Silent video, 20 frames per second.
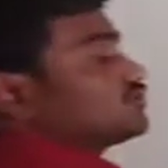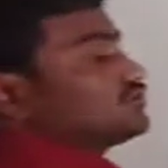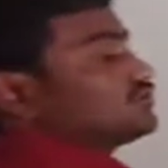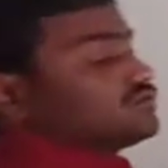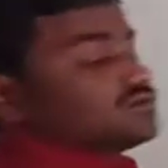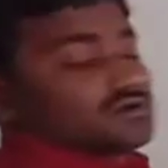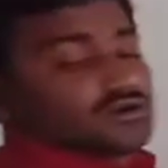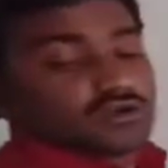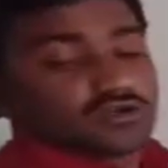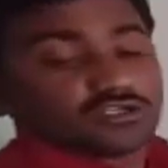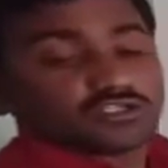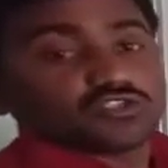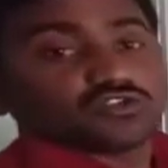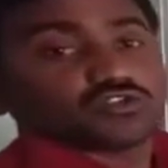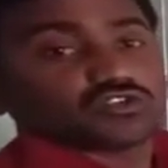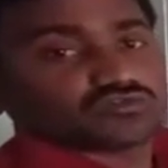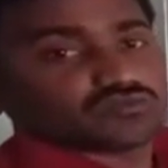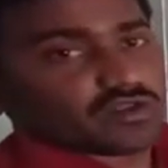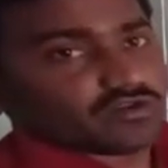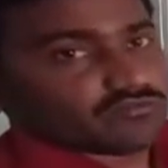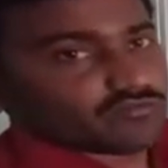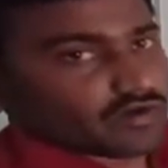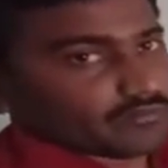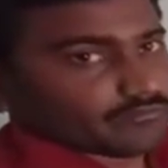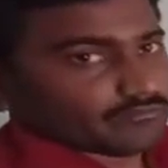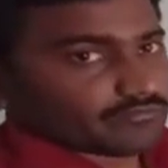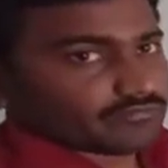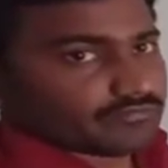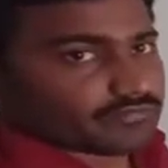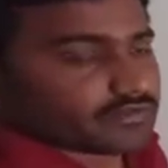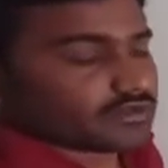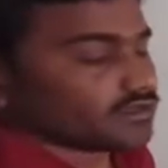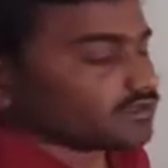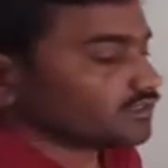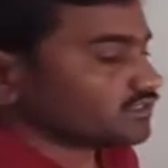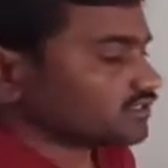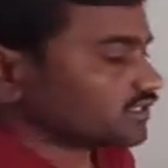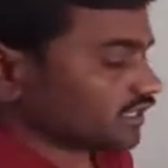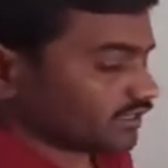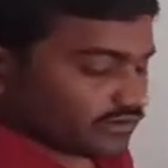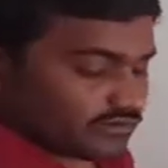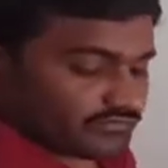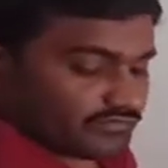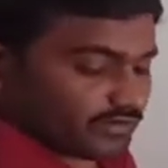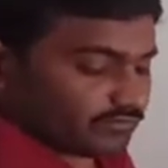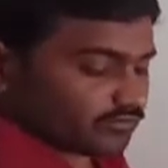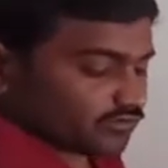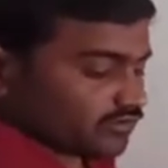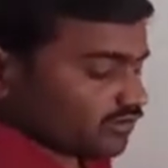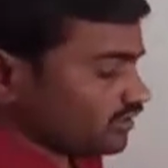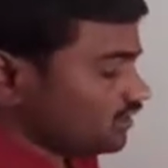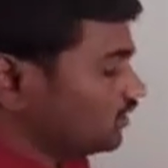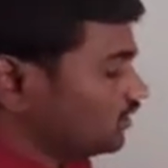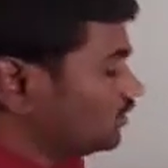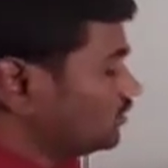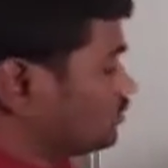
to usual form. Standard form to